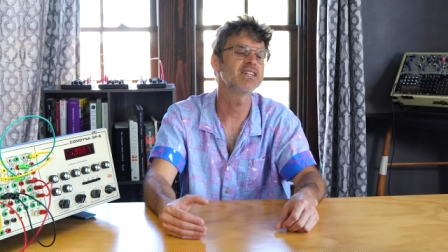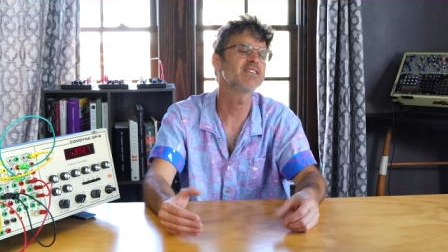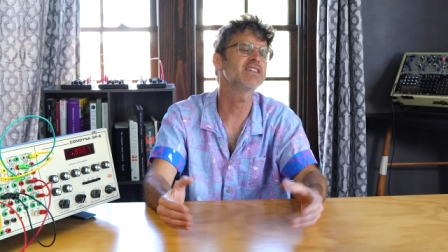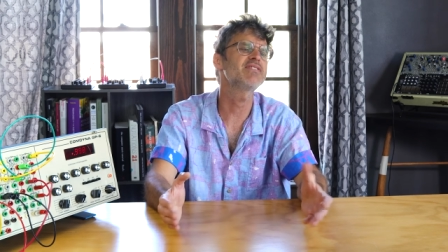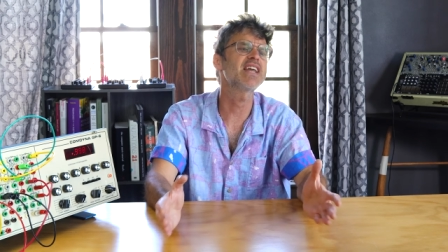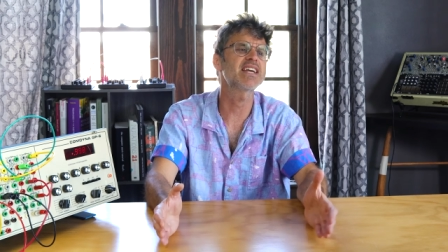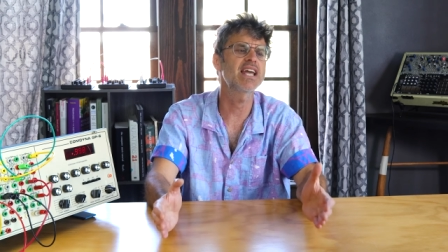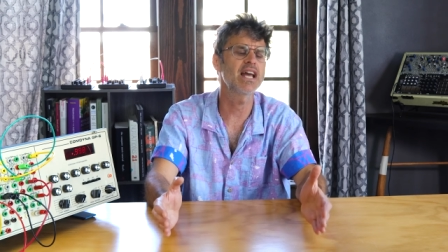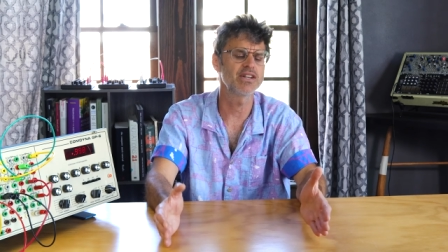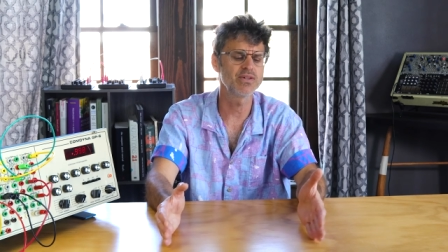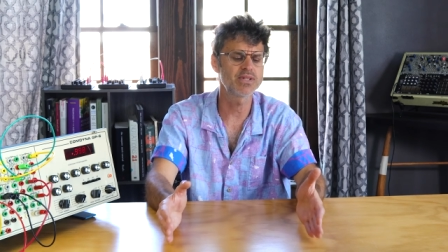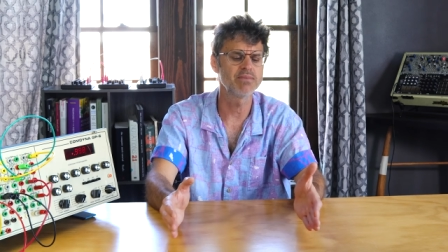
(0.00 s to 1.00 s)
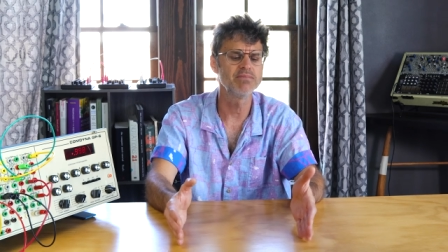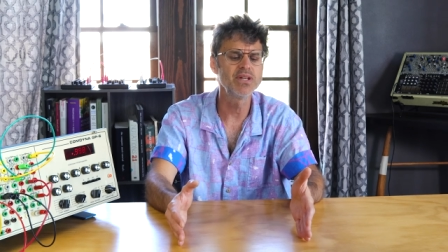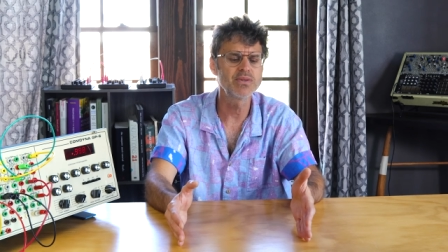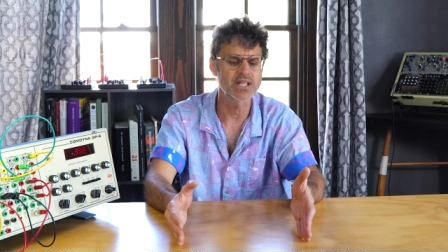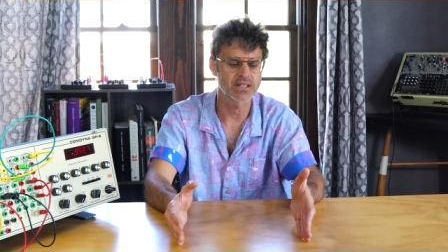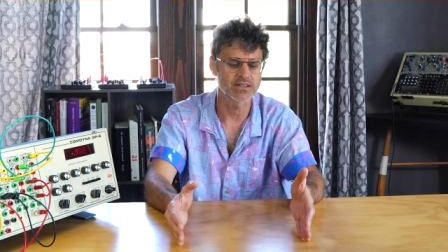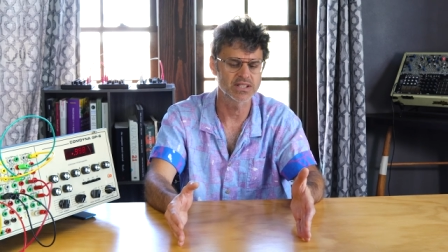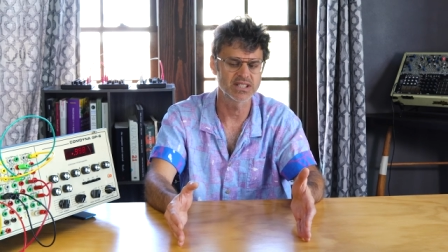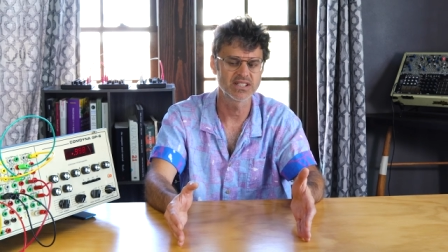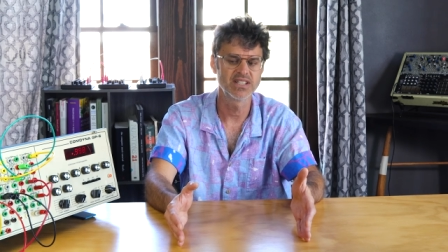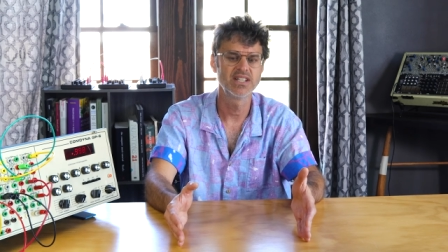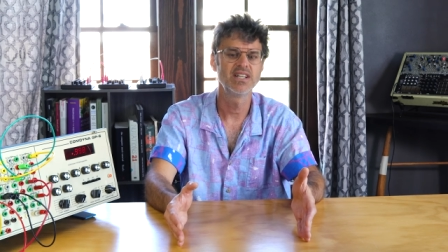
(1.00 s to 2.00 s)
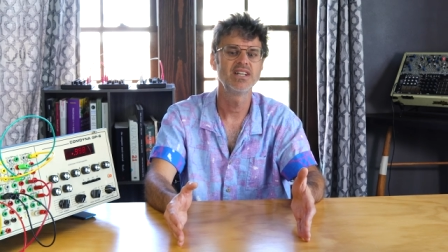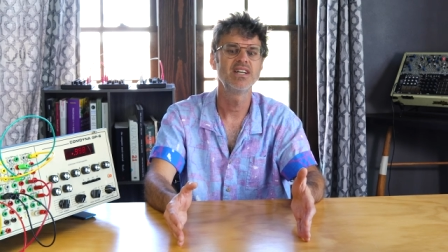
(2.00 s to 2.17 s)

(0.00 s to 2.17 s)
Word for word: Even if they can't use it musically,